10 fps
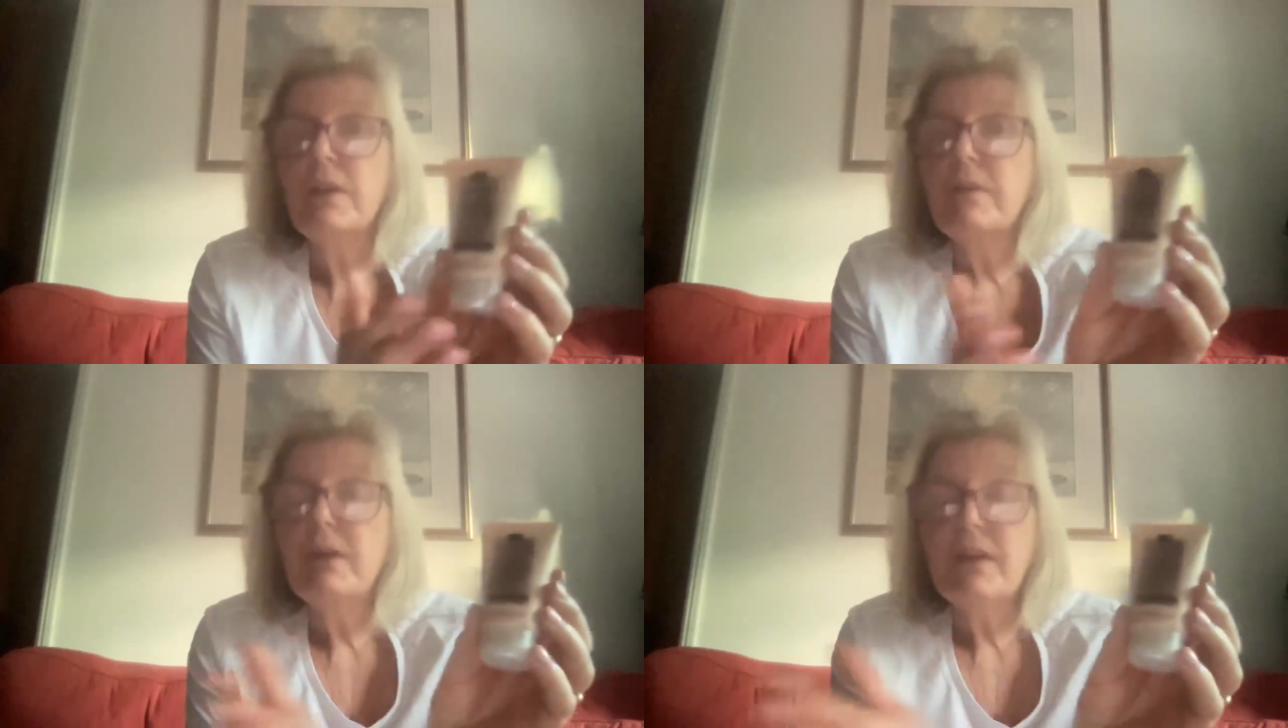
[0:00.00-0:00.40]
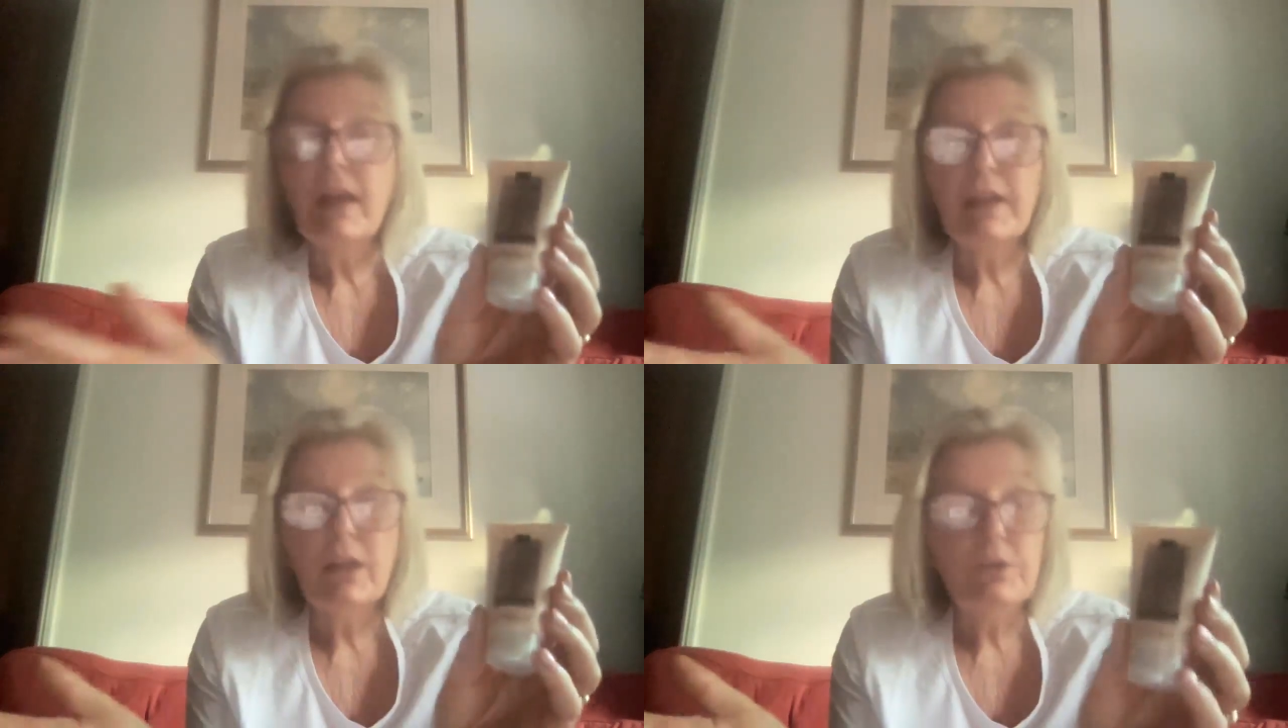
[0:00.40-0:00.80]
like
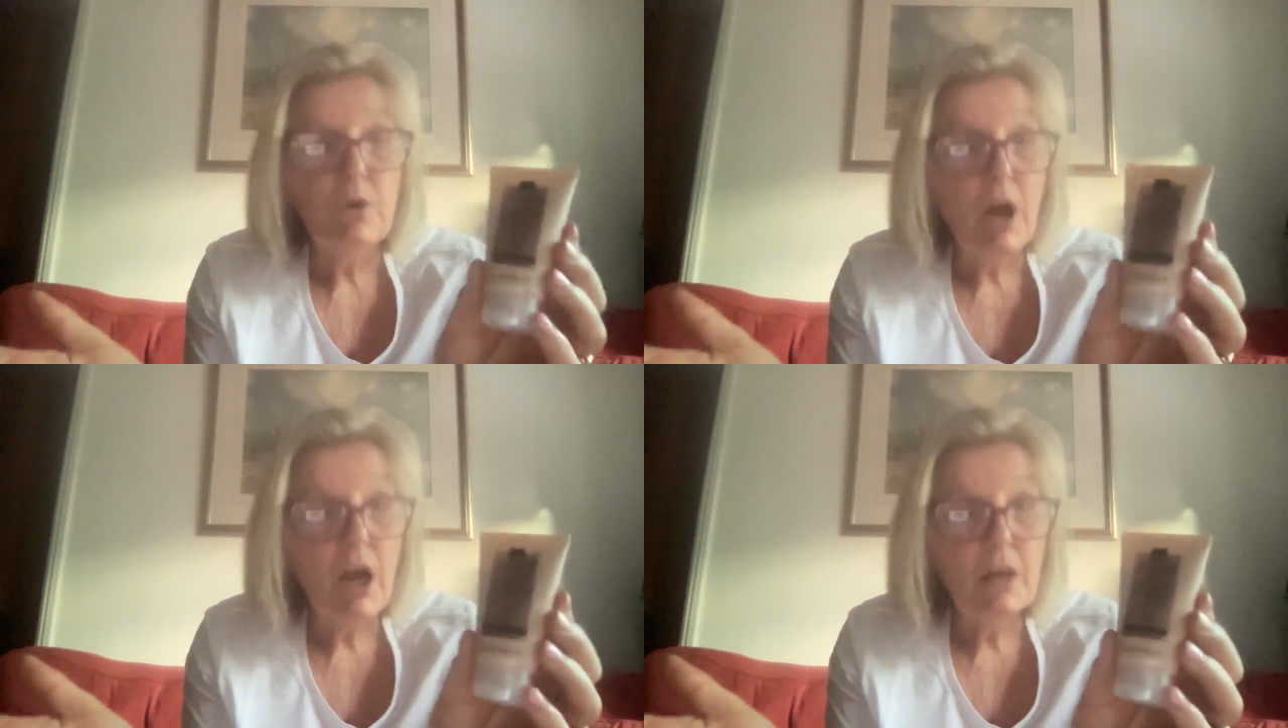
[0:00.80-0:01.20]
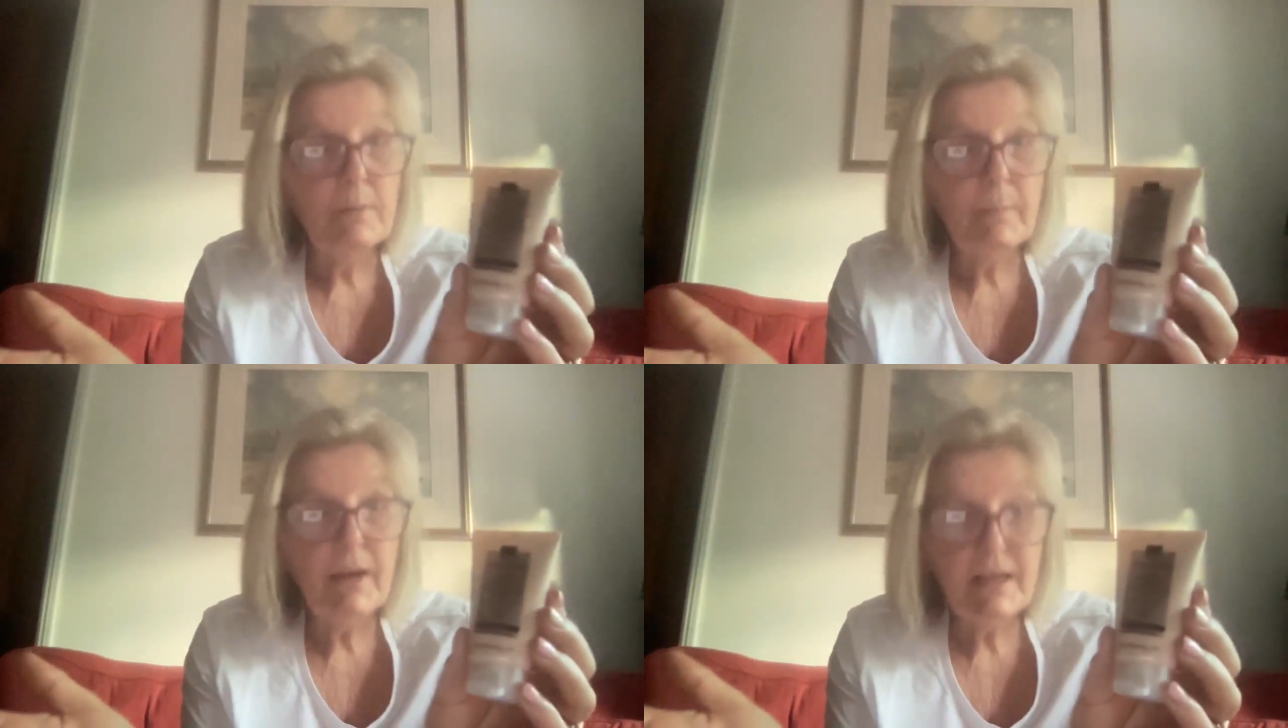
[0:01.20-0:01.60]
your home
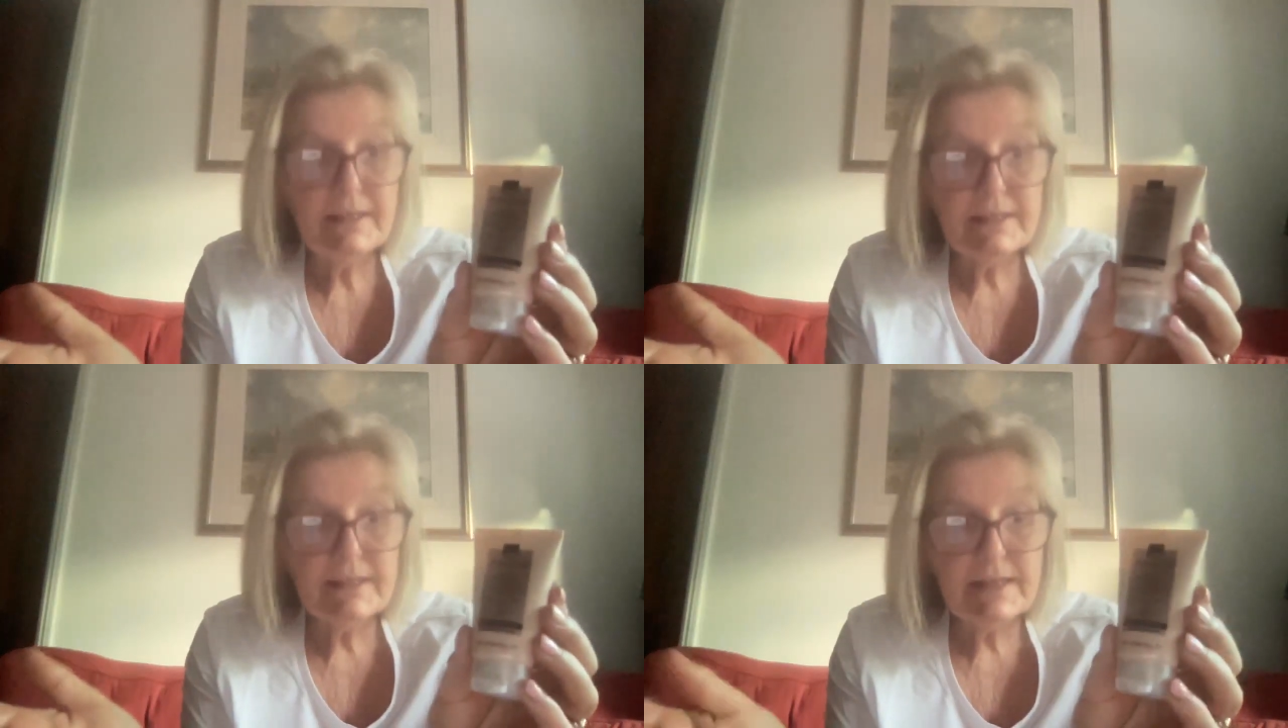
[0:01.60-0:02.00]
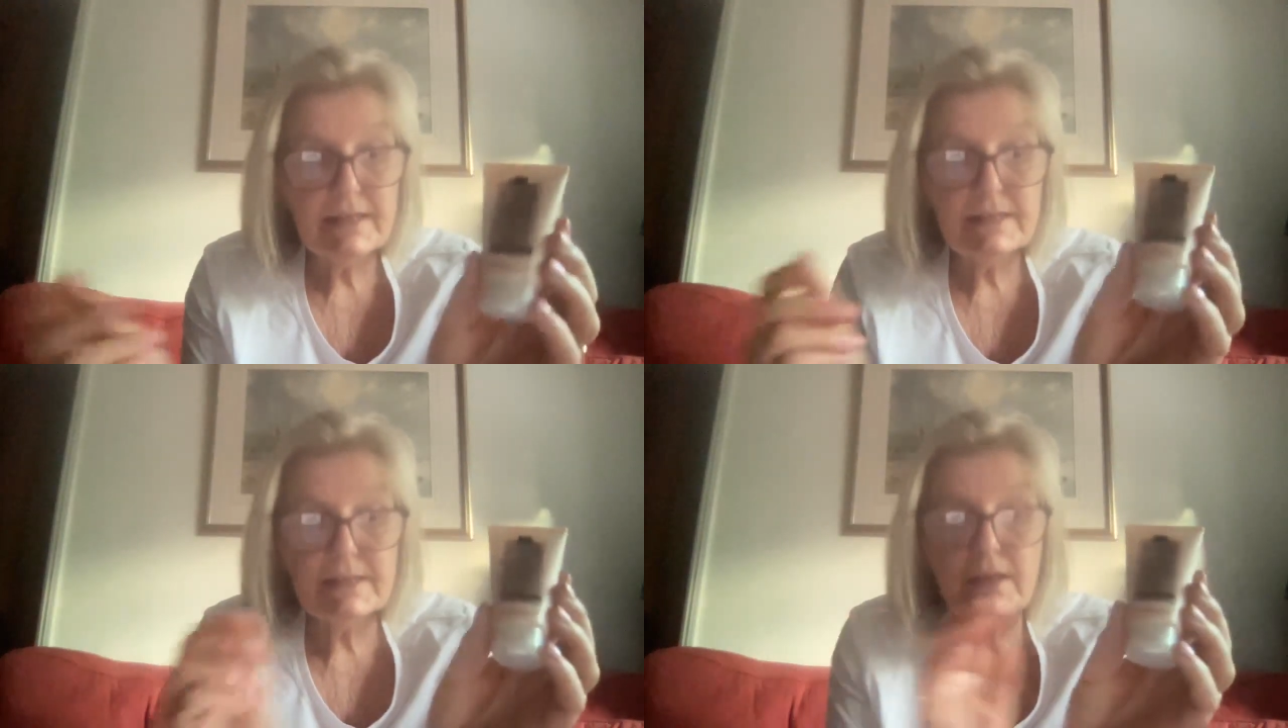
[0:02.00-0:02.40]
appliances,